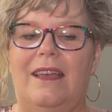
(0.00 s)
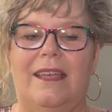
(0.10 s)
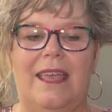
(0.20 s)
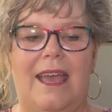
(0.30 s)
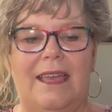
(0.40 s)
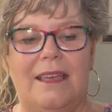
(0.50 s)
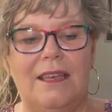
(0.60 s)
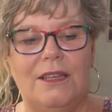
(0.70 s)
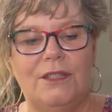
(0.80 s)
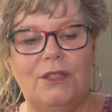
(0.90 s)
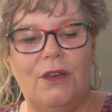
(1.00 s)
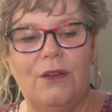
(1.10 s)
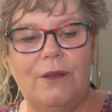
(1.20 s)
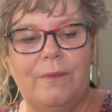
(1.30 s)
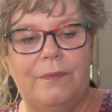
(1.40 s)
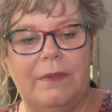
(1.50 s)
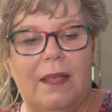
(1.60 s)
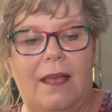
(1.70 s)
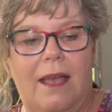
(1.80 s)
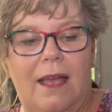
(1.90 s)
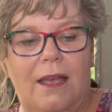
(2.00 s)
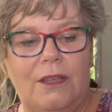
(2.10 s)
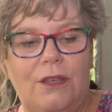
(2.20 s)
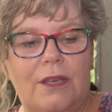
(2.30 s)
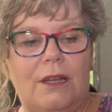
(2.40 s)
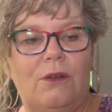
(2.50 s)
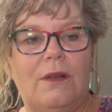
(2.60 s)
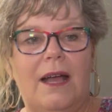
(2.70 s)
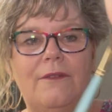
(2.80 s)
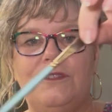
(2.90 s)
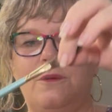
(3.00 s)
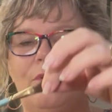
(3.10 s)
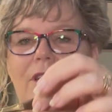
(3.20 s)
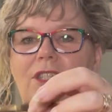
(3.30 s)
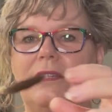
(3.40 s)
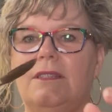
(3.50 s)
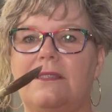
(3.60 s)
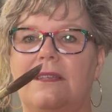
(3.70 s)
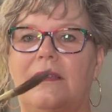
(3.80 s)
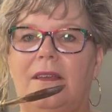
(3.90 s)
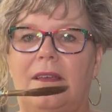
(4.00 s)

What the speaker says: Okay, so you can look after your brushes